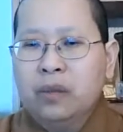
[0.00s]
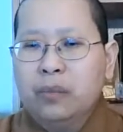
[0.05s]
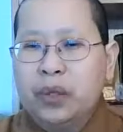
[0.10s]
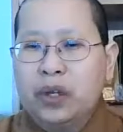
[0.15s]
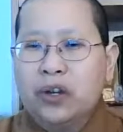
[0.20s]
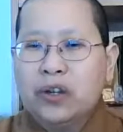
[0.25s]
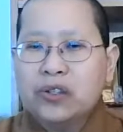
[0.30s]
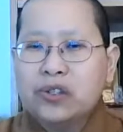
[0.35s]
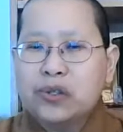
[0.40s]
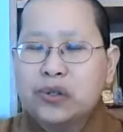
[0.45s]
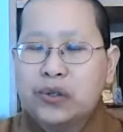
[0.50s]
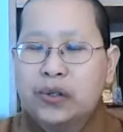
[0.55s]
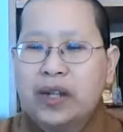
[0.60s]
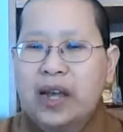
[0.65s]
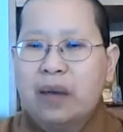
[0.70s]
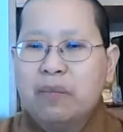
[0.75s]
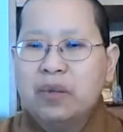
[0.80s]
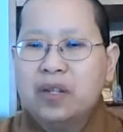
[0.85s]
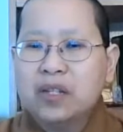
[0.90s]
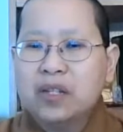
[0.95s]
Because to
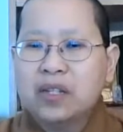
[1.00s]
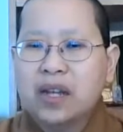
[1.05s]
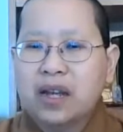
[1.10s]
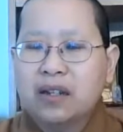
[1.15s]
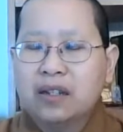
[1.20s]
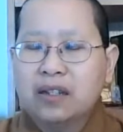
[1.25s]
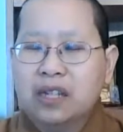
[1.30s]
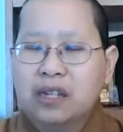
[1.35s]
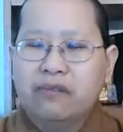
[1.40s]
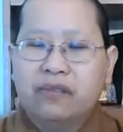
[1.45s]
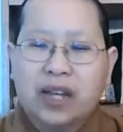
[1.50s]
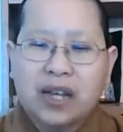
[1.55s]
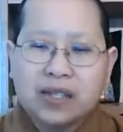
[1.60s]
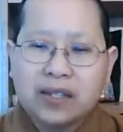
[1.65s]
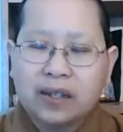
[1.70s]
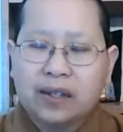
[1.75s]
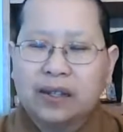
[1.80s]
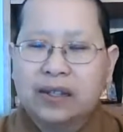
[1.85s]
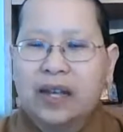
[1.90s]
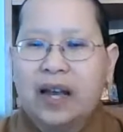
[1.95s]
them is that if
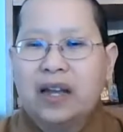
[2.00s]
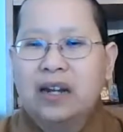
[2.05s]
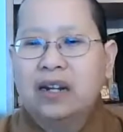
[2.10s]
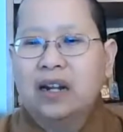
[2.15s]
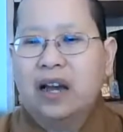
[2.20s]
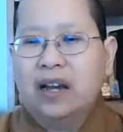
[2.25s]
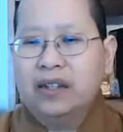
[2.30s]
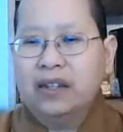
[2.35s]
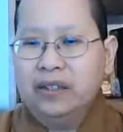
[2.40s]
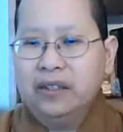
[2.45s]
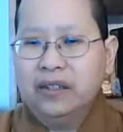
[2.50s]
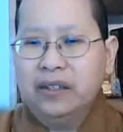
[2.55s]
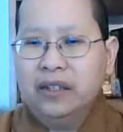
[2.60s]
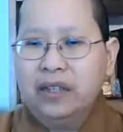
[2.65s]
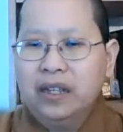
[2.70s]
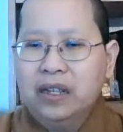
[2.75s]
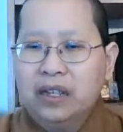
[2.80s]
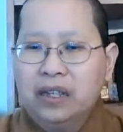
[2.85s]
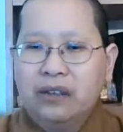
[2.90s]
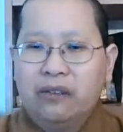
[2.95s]
there's a guideline,
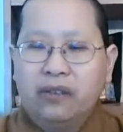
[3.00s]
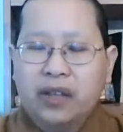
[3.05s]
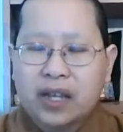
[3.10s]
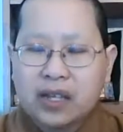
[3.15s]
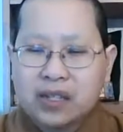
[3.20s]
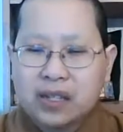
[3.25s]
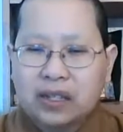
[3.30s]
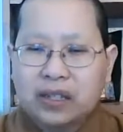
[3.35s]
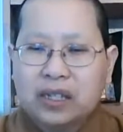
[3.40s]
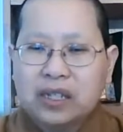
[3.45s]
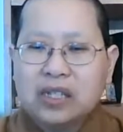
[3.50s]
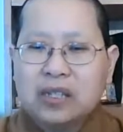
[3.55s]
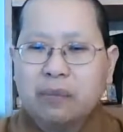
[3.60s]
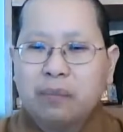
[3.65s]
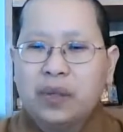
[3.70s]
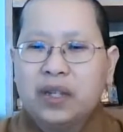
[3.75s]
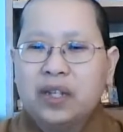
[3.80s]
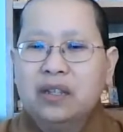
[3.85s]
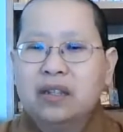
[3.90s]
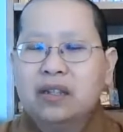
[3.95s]
if there's a
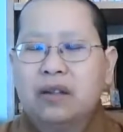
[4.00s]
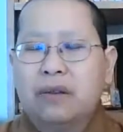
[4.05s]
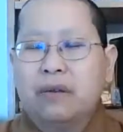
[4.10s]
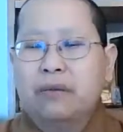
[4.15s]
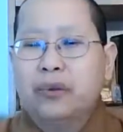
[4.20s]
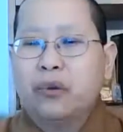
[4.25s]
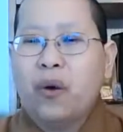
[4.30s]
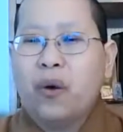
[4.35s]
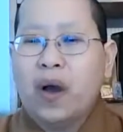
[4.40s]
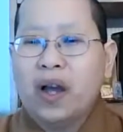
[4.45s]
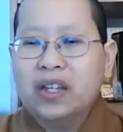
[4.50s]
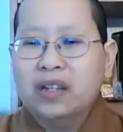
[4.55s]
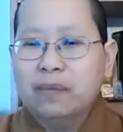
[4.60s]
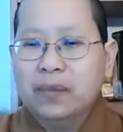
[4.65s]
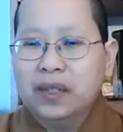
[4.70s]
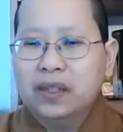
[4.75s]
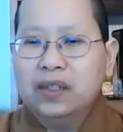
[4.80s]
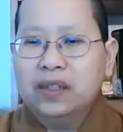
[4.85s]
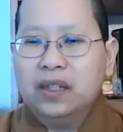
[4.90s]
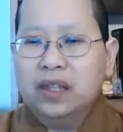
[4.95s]
discipline
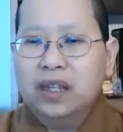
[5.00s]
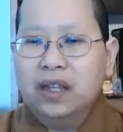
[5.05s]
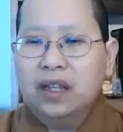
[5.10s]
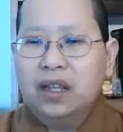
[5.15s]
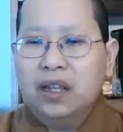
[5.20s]
requirement,